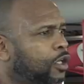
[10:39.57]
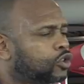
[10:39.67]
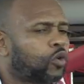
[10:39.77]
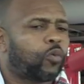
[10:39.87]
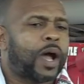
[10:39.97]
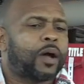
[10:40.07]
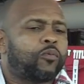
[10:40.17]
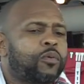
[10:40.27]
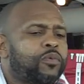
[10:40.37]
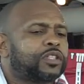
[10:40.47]
So why
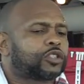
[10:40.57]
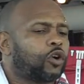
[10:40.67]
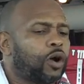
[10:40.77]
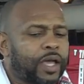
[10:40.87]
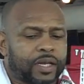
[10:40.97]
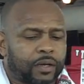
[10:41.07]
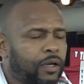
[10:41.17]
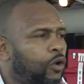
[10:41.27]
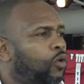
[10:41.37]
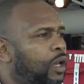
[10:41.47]
would we start at
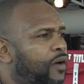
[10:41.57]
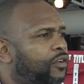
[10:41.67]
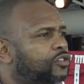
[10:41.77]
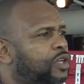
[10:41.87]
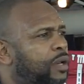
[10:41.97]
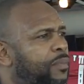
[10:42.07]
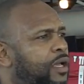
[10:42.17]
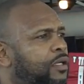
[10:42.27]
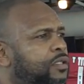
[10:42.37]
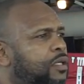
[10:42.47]
a lower level trying to
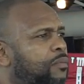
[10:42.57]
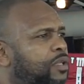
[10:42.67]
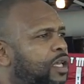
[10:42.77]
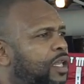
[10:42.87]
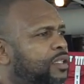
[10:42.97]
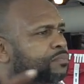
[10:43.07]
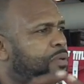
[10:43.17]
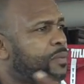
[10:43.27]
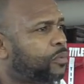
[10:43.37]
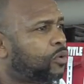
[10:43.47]
make us come together as
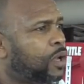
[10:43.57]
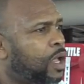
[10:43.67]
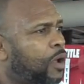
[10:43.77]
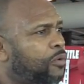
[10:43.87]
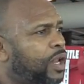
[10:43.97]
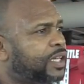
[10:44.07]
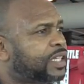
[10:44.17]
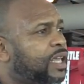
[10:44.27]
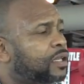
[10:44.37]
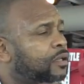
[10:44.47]
people and realize
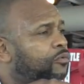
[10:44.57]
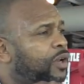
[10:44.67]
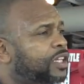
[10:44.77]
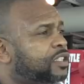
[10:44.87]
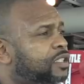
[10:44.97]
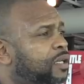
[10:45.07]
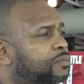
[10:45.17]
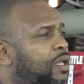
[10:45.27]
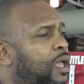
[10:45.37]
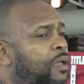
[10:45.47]
that
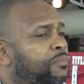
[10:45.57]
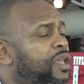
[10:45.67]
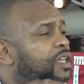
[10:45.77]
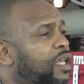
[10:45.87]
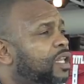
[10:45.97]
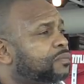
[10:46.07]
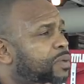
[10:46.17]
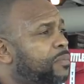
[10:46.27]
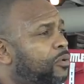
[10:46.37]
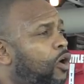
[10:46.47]
relationships, being together as
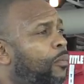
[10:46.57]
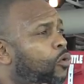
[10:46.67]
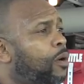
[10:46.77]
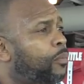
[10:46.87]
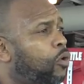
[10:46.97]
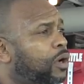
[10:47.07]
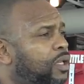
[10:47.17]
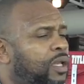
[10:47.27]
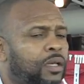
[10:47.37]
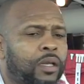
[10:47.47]
people, are more important
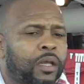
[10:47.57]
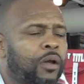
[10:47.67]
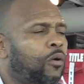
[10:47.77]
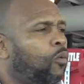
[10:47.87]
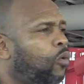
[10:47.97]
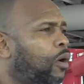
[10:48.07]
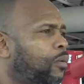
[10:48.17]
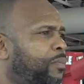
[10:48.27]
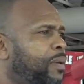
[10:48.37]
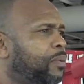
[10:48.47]
than
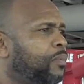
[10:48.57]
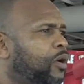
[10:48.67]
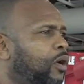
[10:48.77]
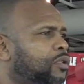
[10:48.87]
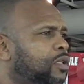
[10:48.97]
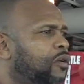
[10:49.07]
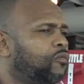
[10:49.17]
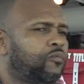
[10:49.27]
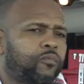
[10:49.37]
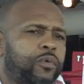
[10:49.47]
warring with people? Because if
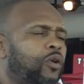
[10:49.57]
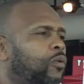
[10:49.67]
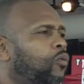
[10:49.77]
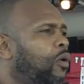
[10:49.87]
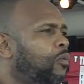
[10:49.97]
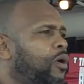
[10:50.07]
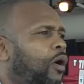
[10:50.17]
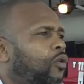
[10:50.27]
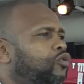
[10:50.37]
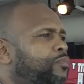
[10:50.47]
we go to war, we
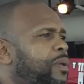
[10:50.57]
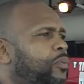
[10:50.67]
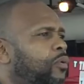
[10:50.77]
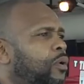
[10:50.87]
all lose people.